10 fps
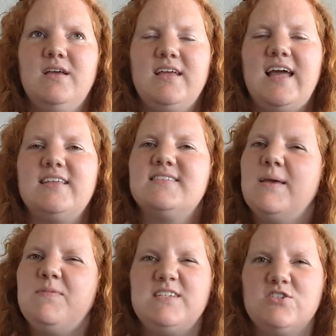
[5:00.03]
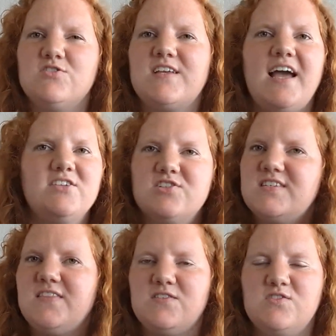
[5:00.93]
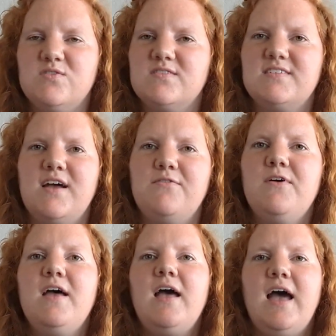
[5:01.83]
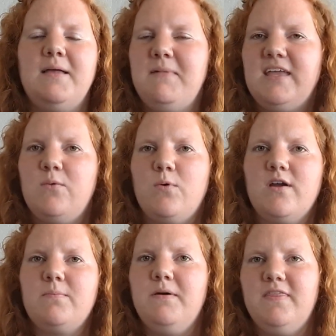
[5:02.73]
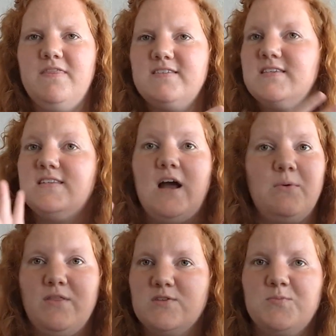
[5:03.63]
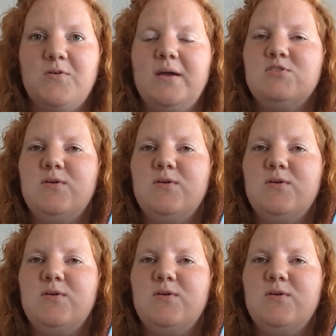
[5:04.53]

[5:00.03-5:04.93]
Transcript: kind of skip the teacher's guide and just get the student stuff and make it work, but this is not one of those programs.